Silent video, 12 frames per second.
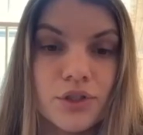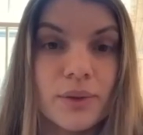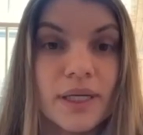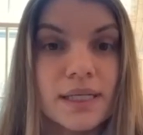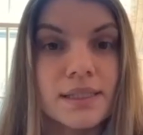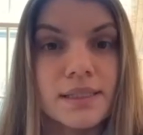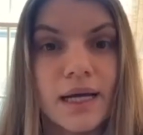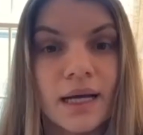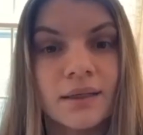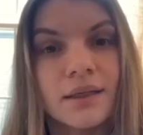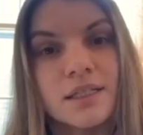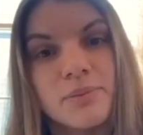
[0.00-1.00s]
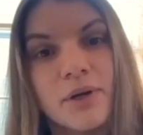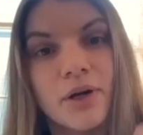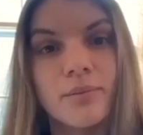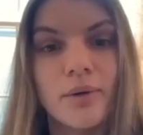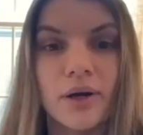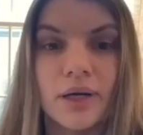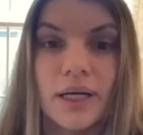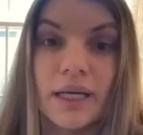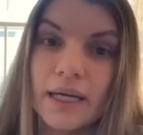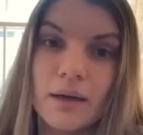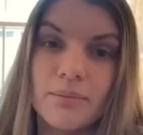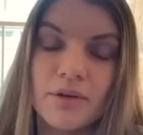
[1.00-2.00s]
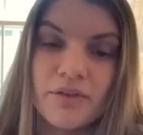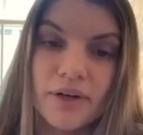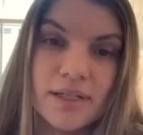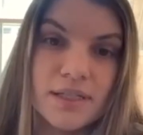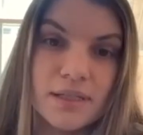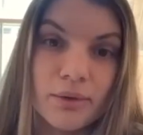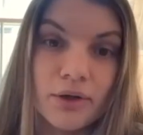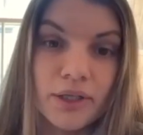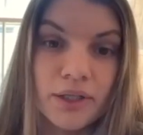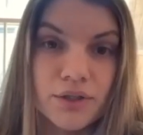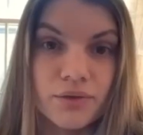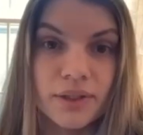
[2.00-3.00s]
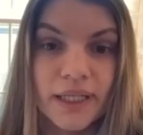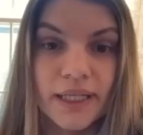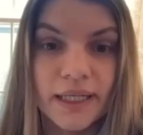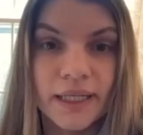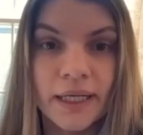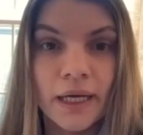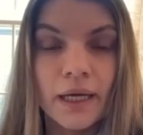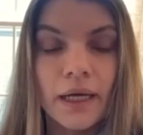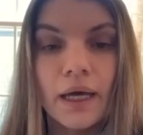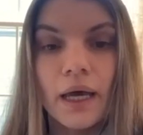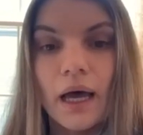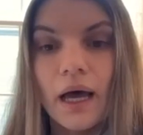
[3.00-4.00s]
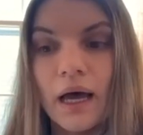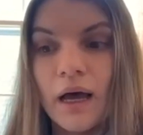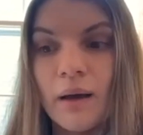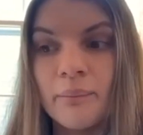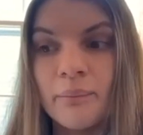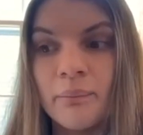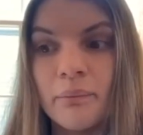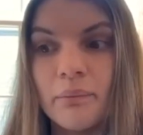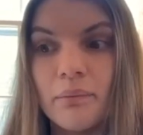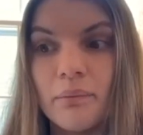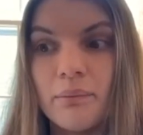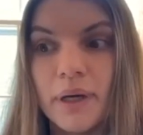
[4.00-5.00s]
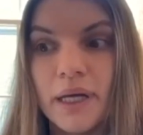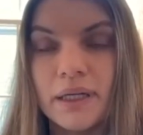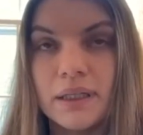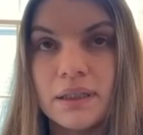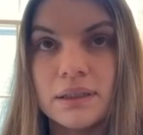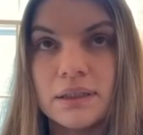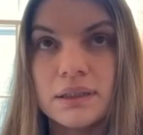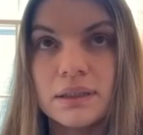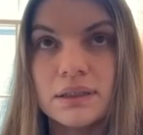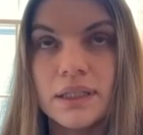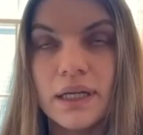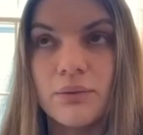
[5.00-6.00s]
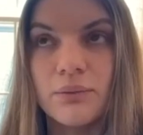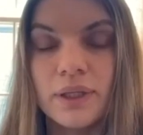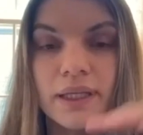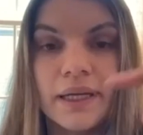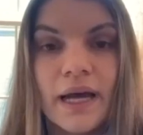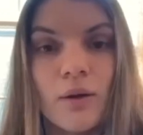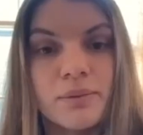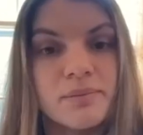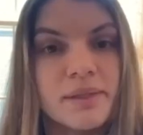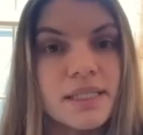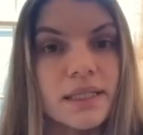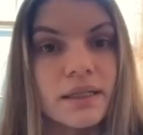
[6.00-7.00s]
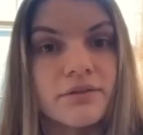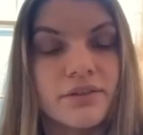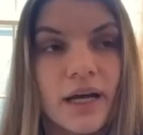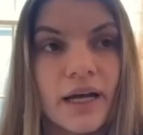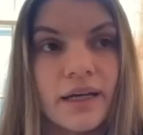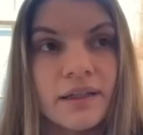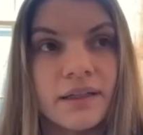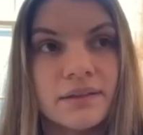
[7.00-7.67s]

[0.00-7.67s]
to an extent because PR and marketing can be very similar and interrelated. Um, but it really helped me solidify